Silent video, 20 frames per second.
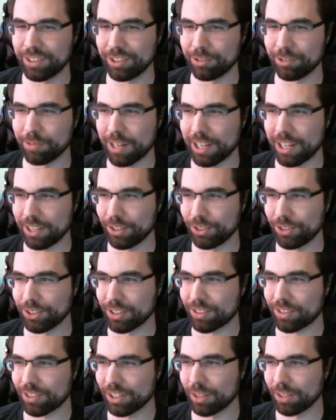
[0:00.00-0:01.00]
wild,
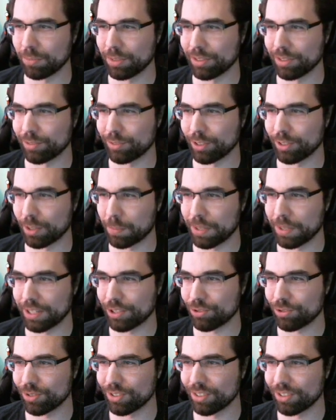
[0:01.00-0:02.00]
it's going to be for the
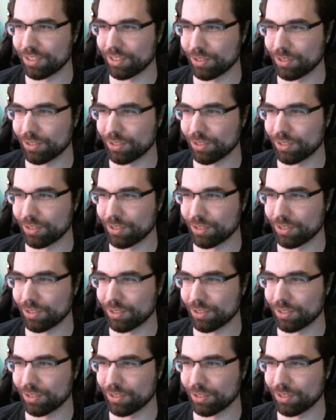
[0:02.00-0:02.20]
patrons